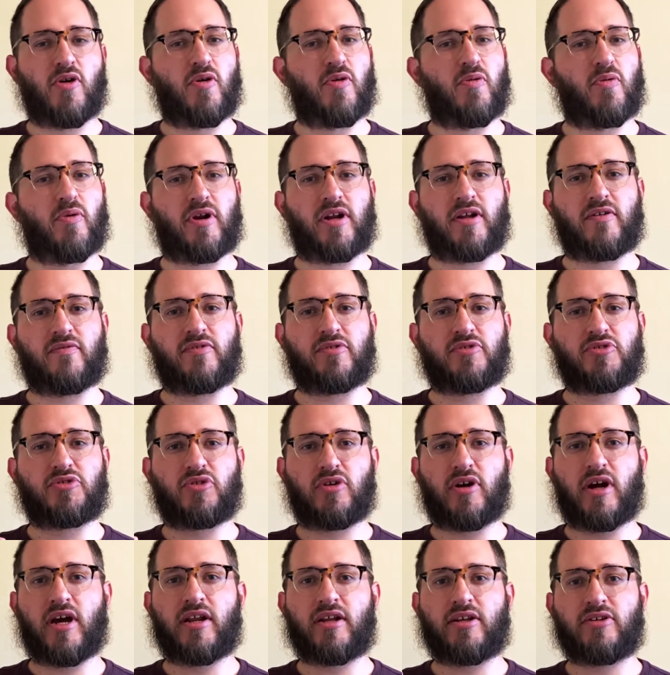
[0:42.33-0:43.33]
One of the
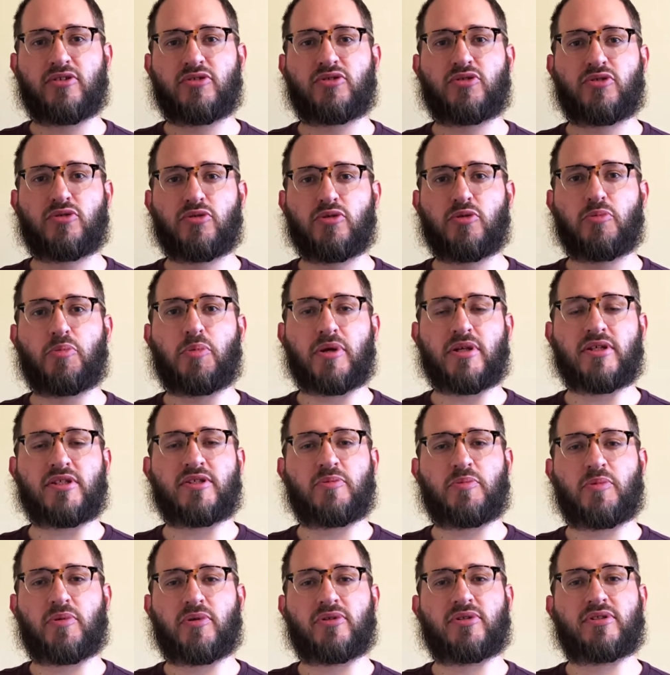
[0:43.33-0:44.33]
tried and true
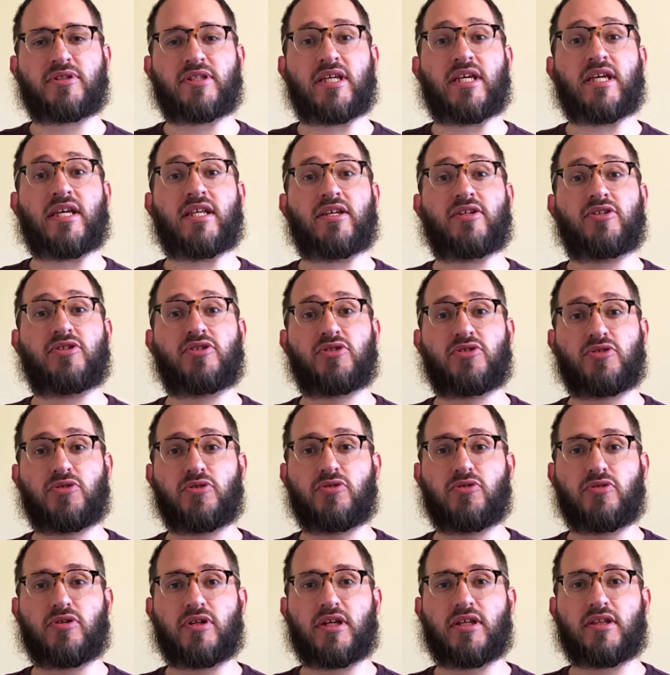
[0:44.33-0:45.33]
principles in
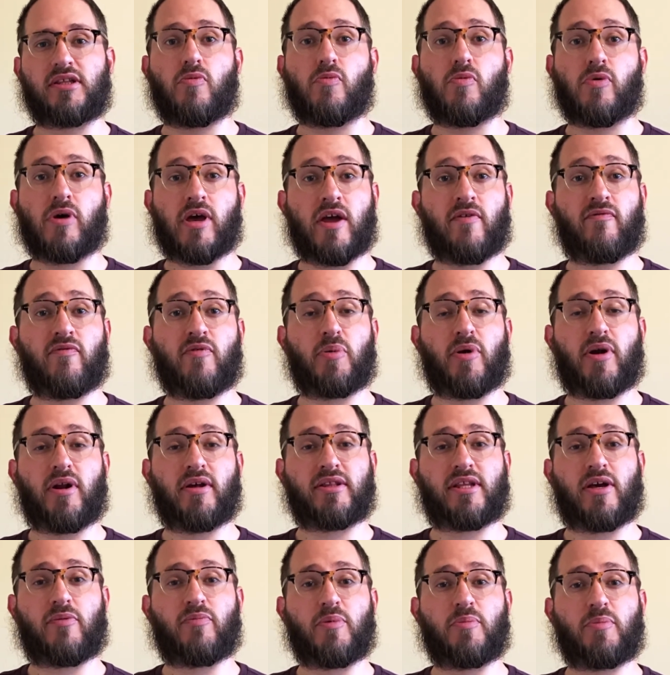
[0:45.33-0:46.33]
ensuring that every product
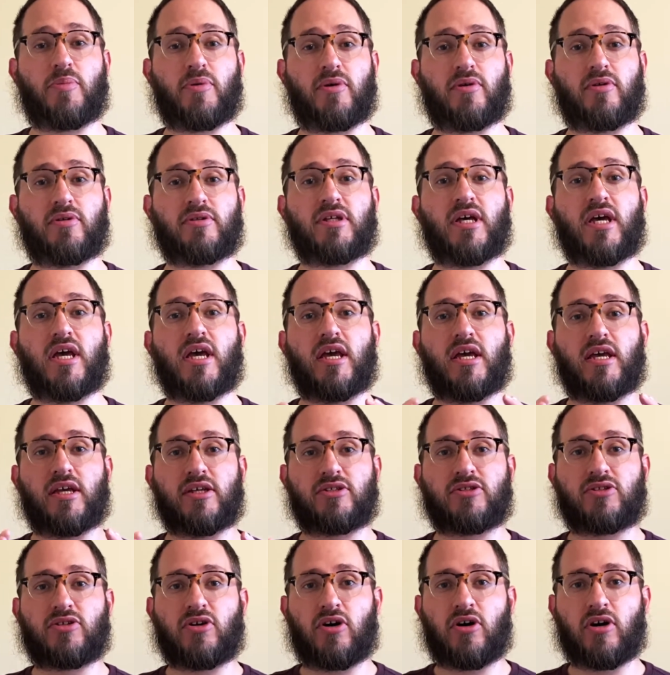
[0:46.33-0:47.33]
that we build is
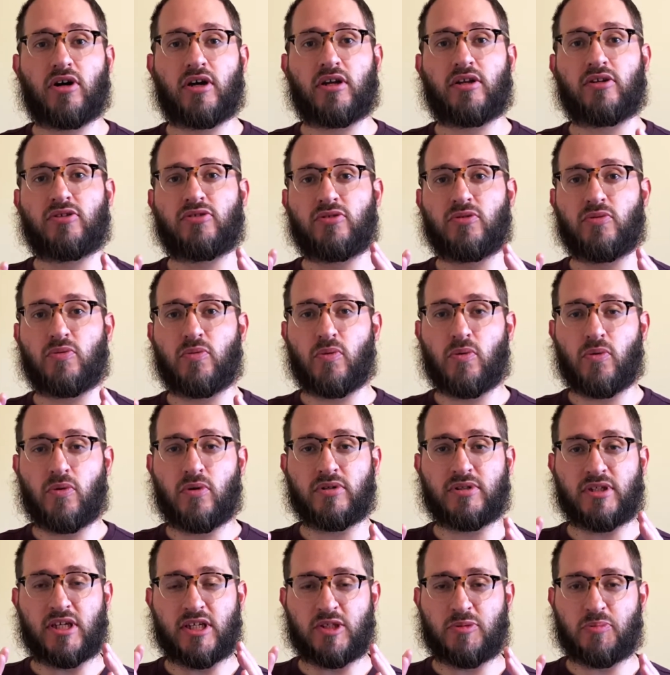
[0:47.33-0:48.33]
targeted
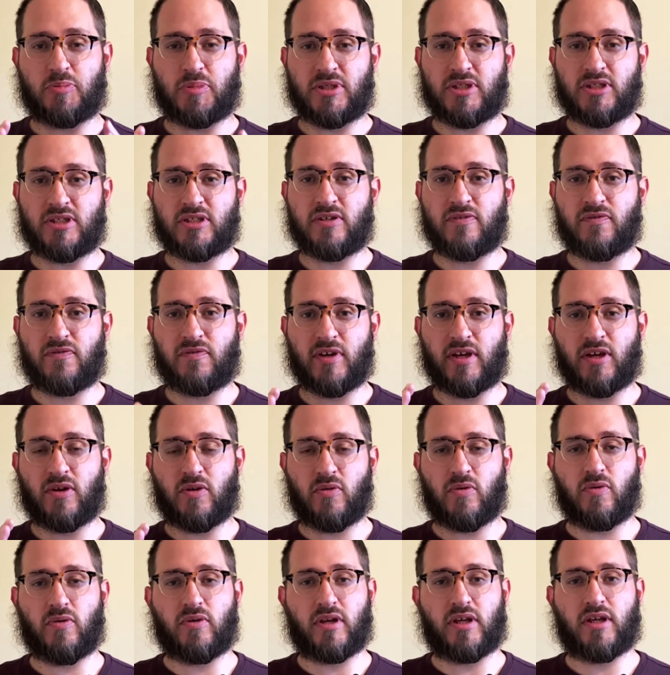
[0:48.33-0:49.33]
towards a specific
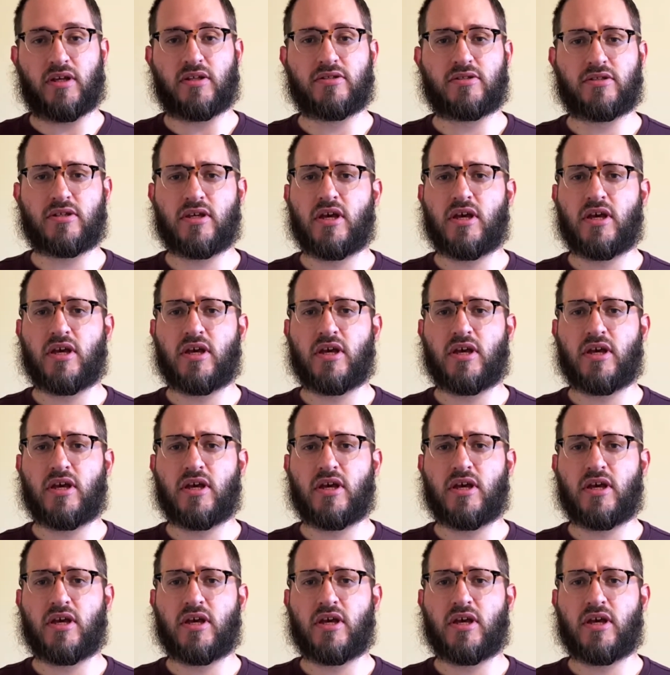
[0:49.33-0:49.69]
audience.